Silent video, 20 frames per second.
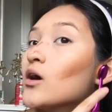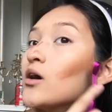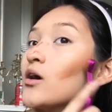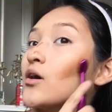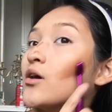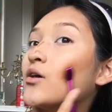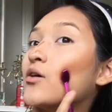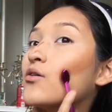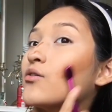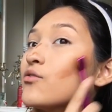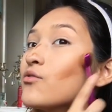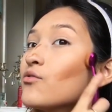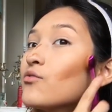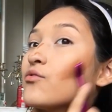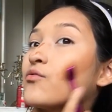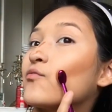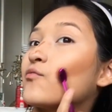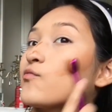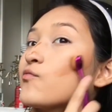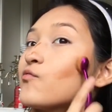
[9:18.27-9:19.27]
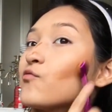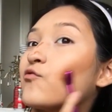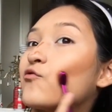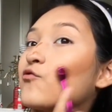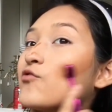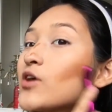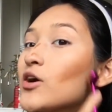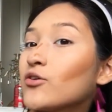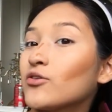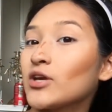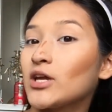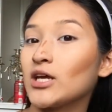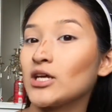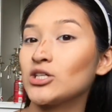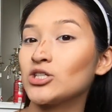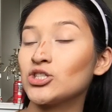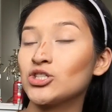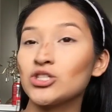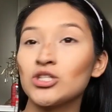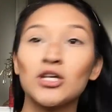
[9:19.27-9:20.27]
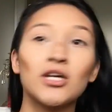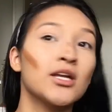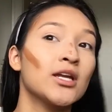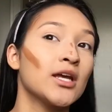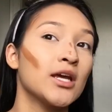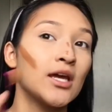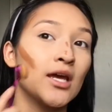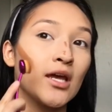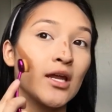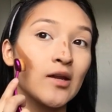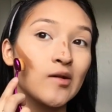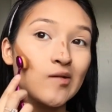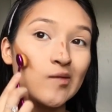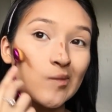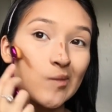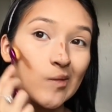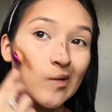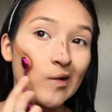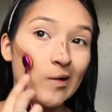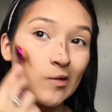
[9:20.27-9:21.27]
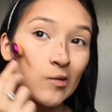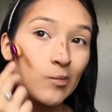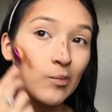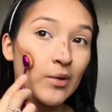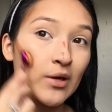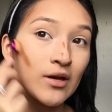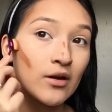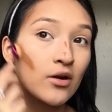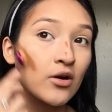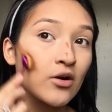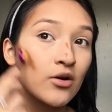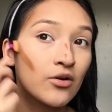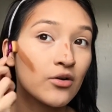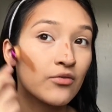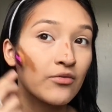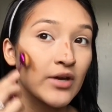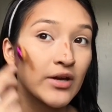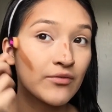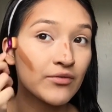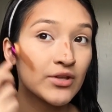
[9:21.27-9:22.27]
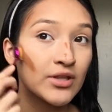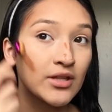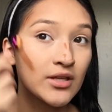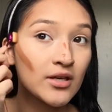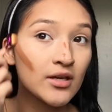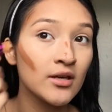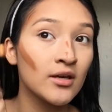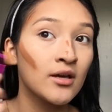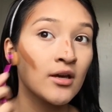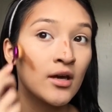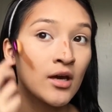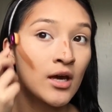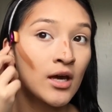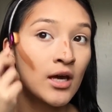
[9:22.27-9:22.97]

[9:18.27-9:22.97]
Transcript: of foundation and a little bit of everything,